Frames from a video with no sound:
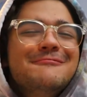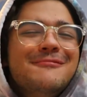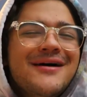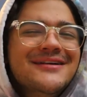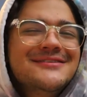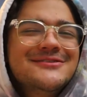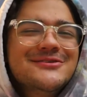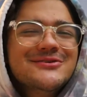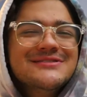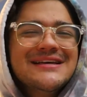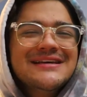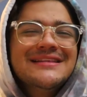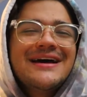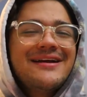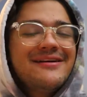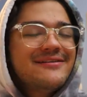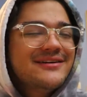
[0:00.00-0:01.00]
monsters in
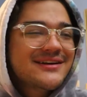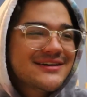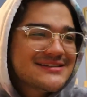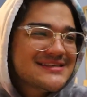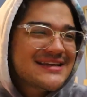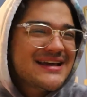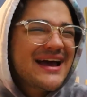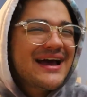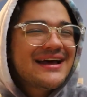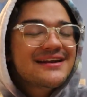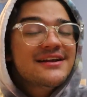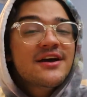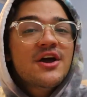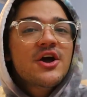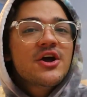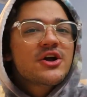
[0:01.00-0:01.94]
that area because they had